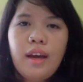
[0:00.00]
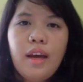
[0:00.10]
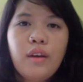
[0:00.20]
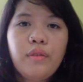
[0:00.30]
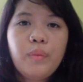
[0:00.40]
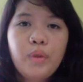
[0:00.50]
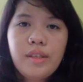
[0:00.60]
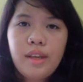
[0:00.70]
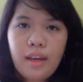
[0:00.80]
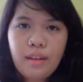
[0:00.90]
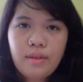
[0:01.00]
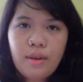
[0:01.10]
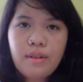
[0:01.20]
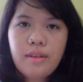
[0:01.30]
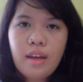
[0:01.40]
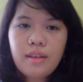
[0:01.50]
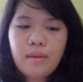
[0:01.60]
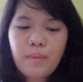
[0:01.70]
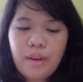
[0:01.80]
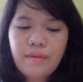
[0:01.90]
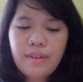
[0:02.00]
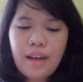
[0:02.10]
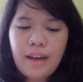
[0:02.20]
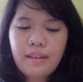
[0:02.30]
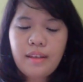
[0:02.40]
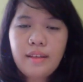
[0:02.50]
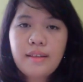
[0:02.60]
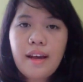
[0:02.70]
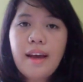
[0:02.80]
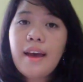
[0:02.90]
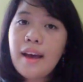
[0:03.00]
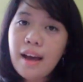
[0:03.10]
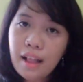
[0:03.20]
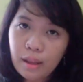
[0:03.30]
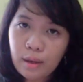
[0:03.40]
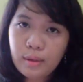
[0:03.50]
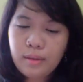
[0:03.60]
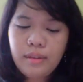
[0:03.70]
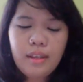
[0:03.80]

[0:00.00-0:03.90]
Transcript: If we put the ictus and the brief sign in the hello,